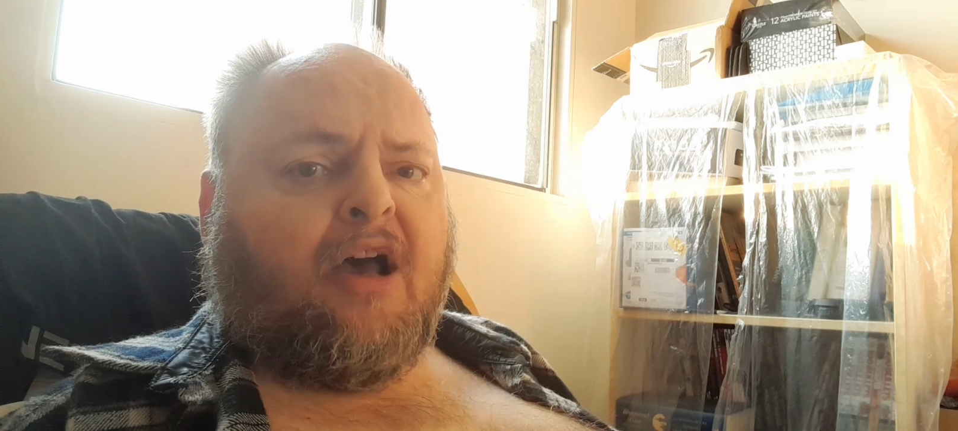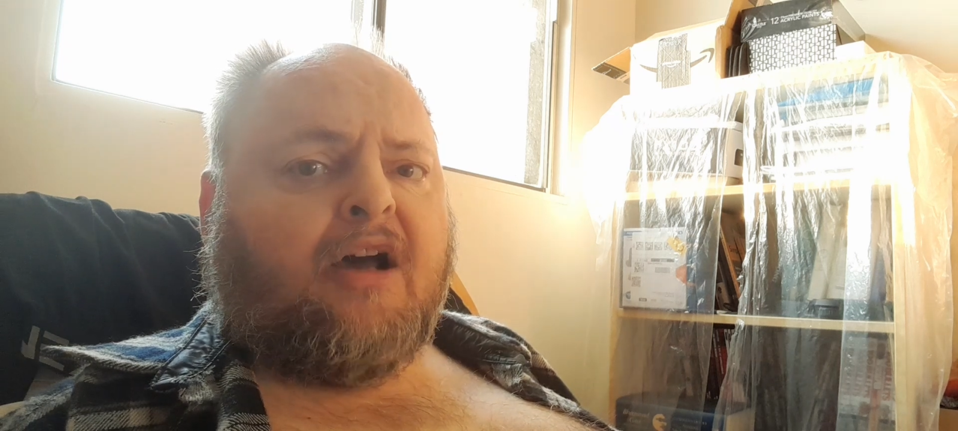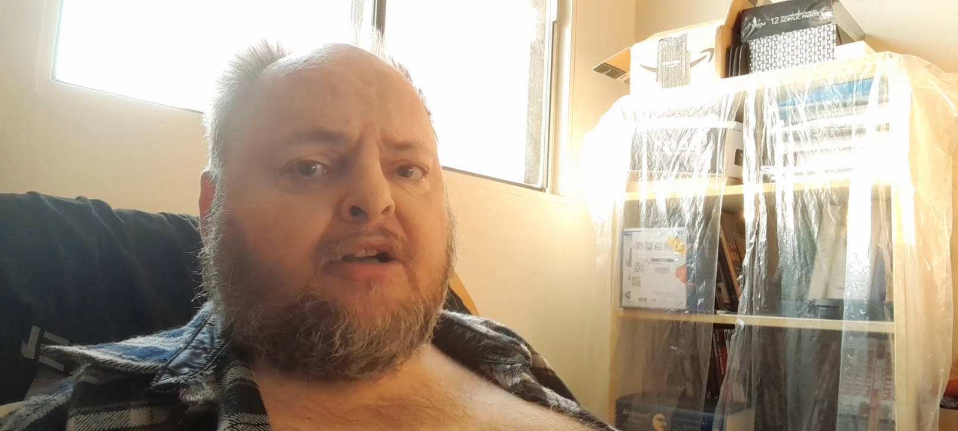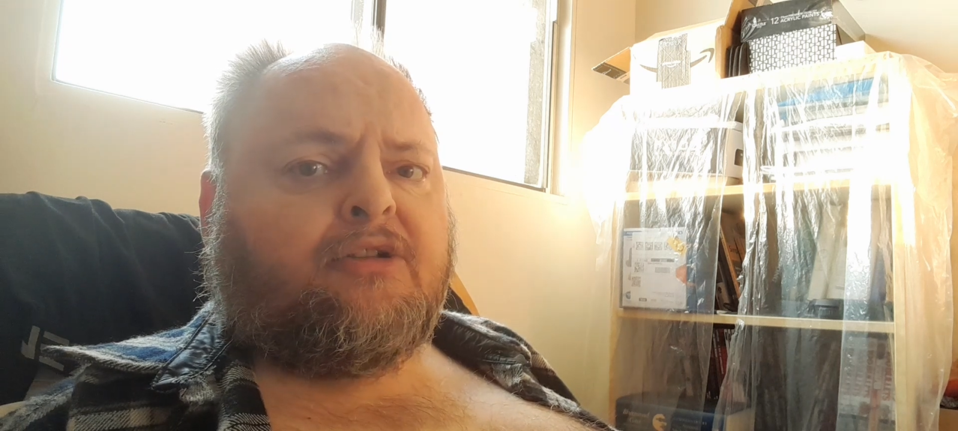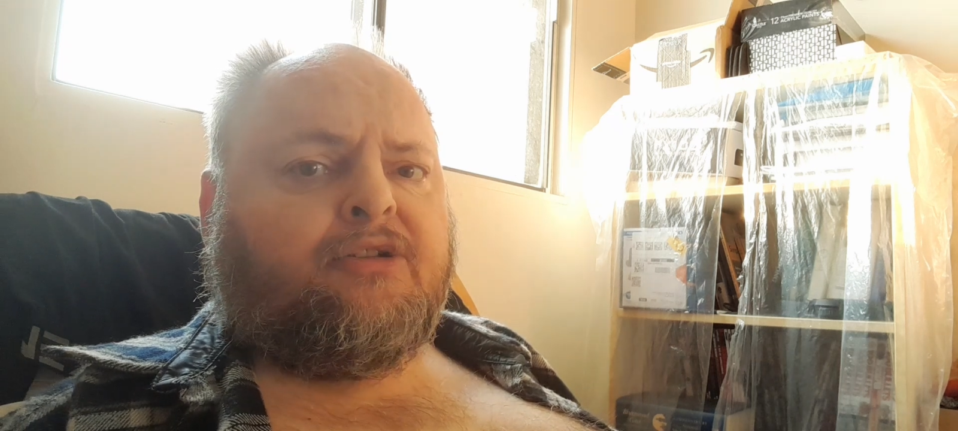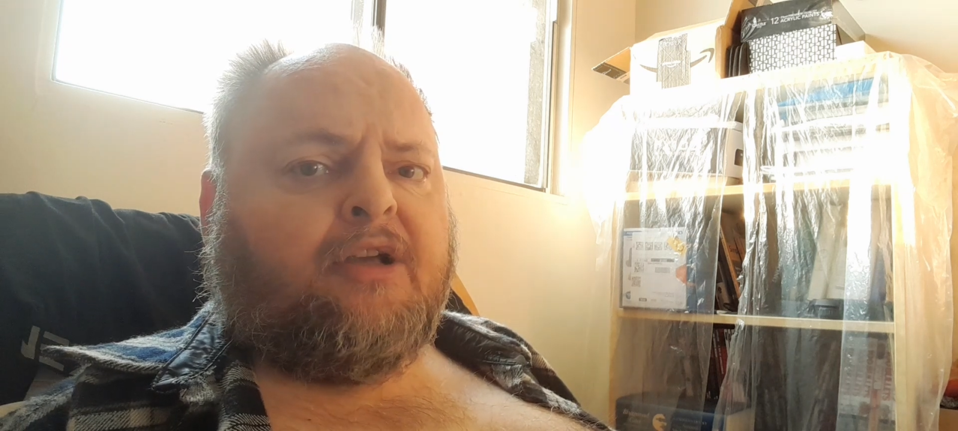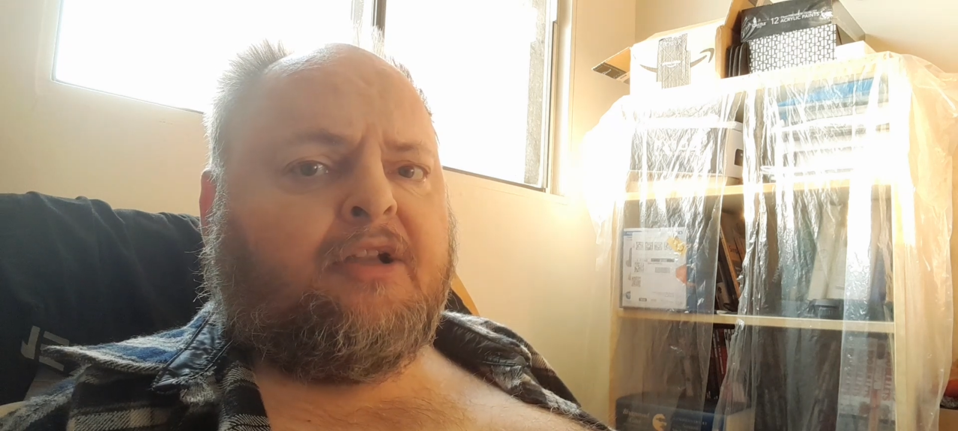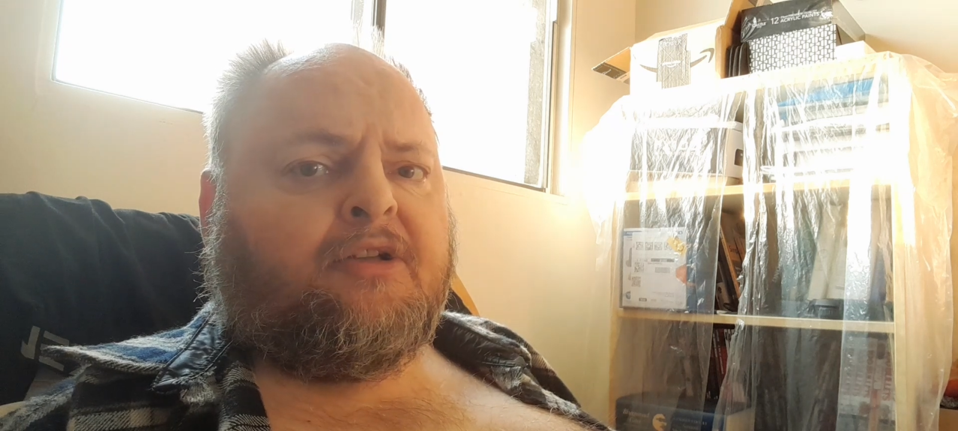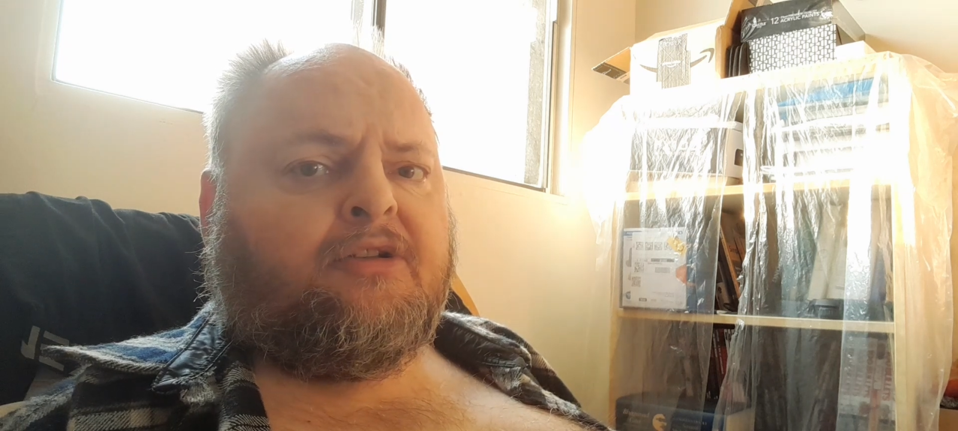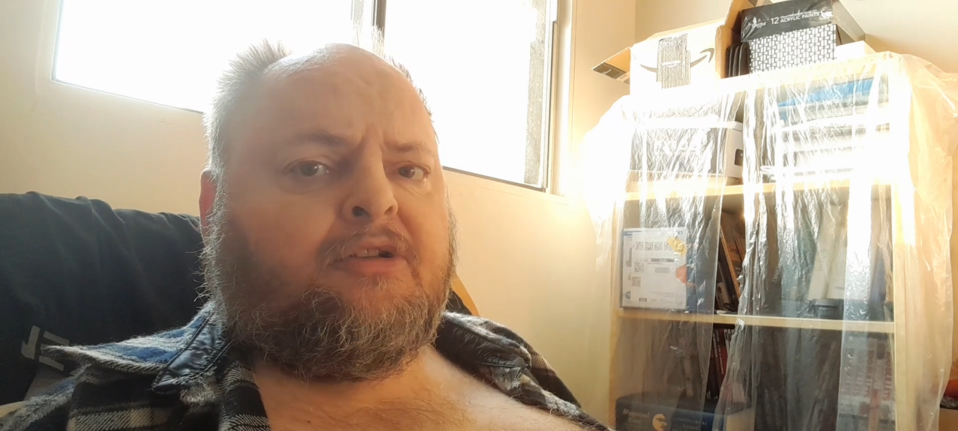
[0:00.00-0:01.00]
art
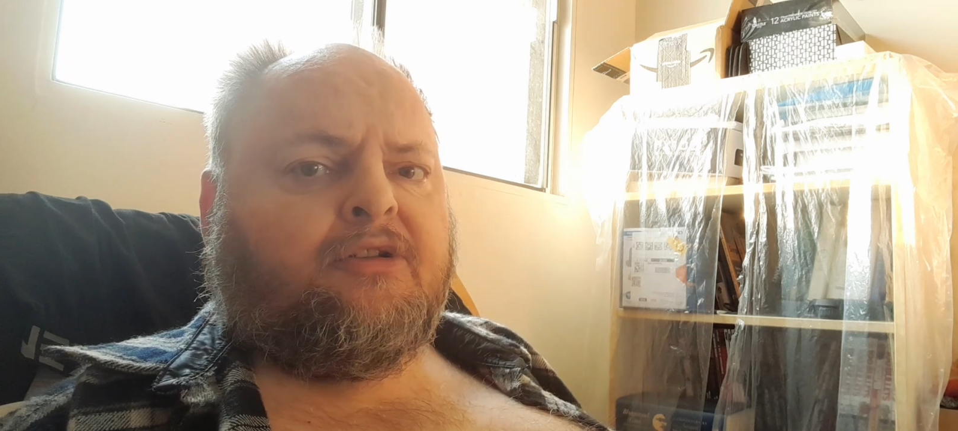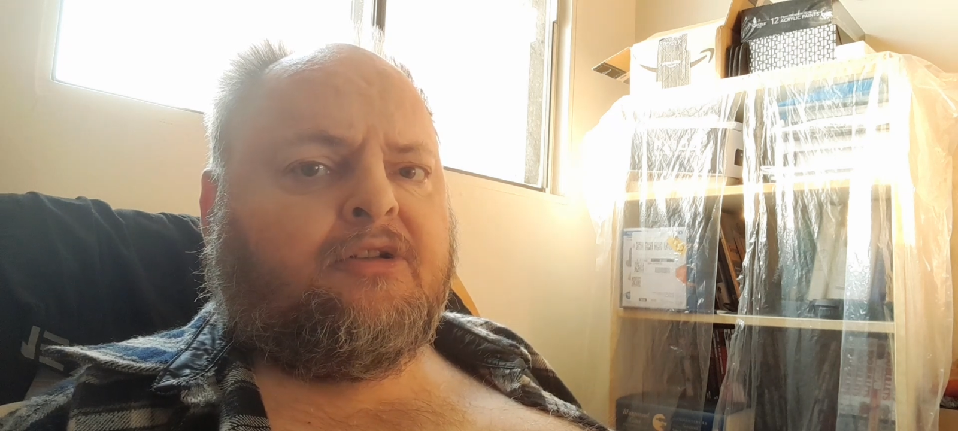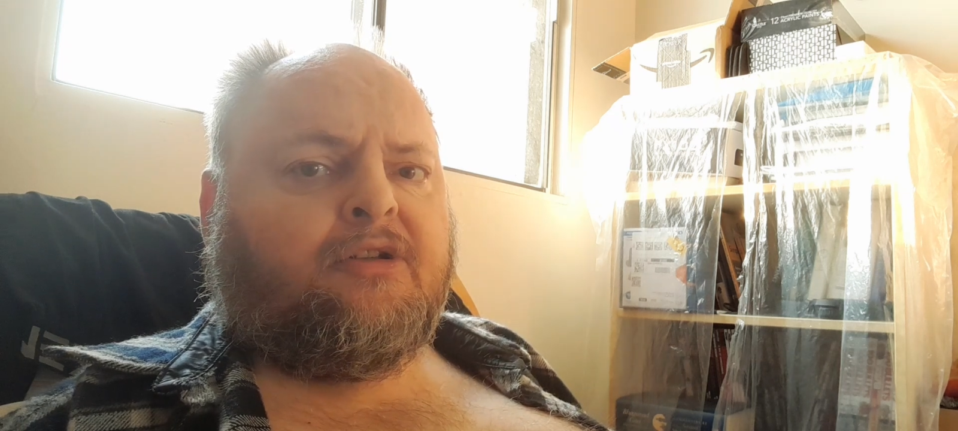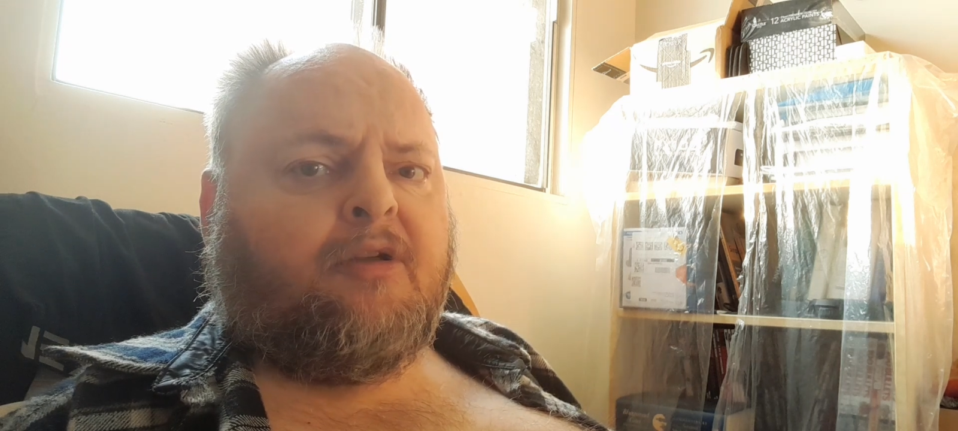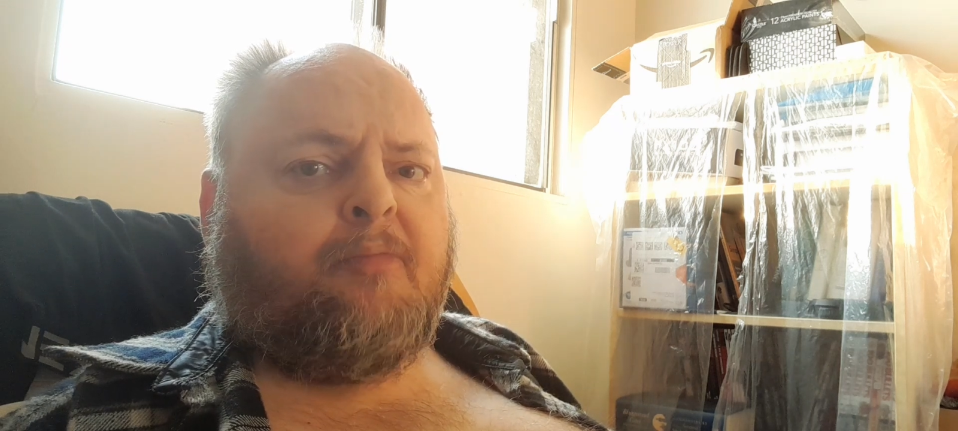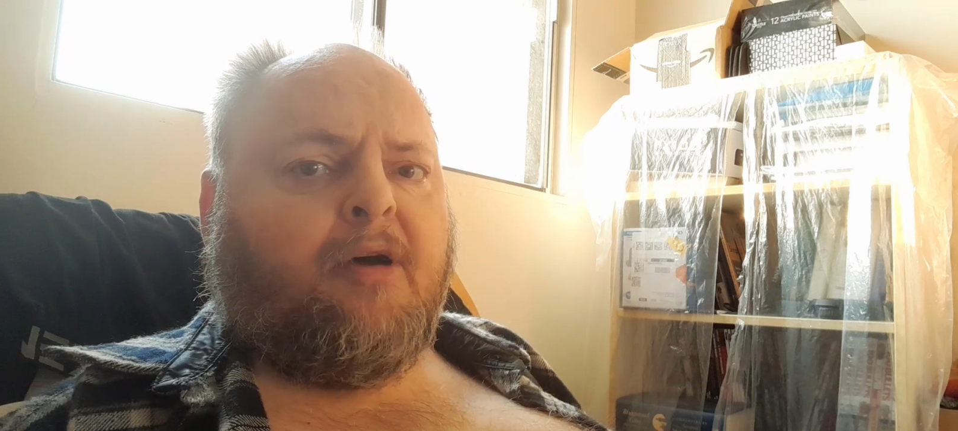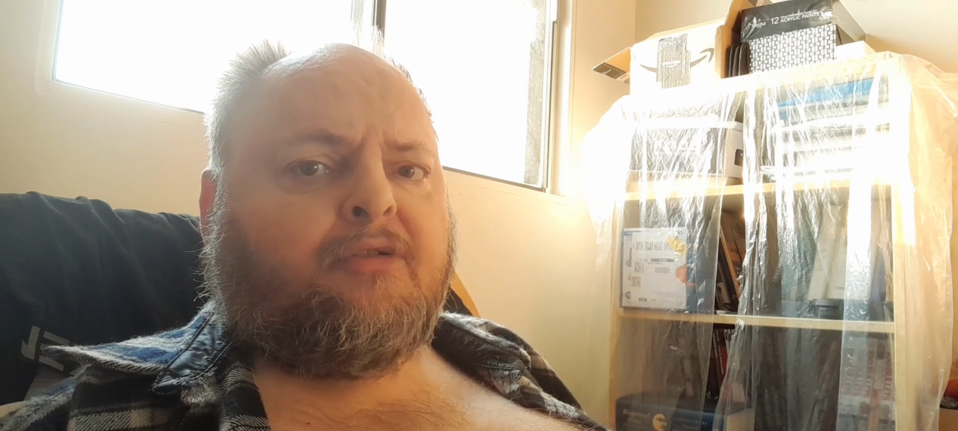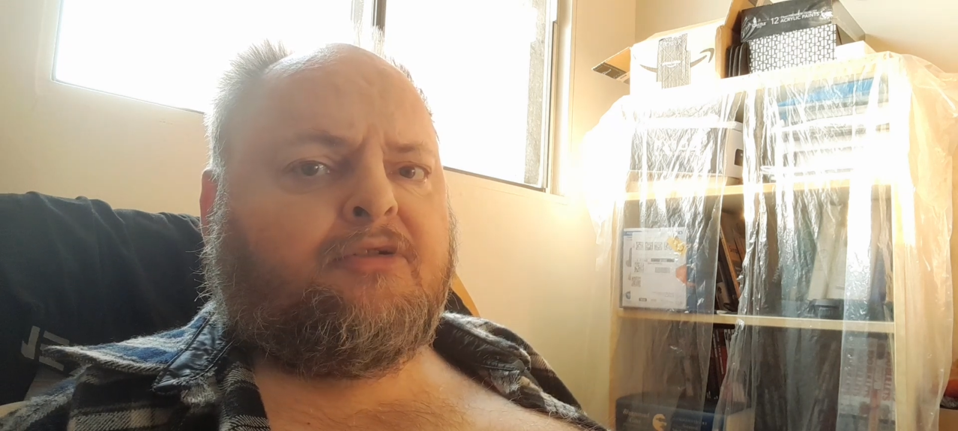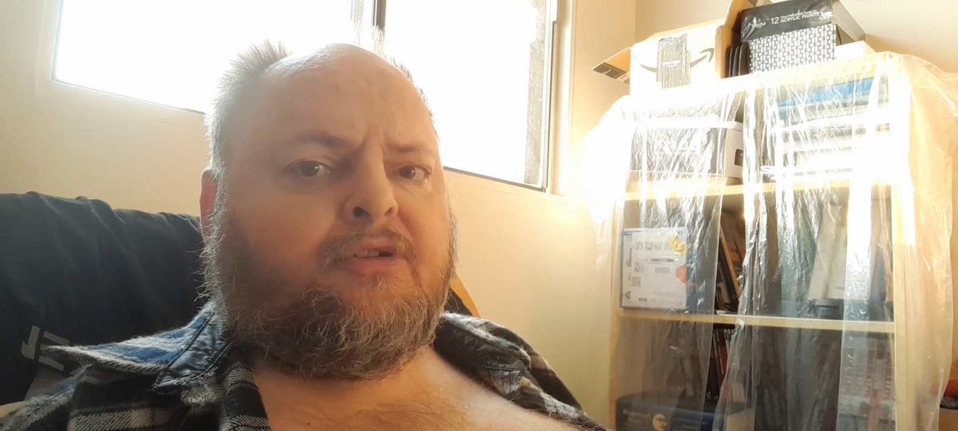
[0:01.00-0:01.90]
and about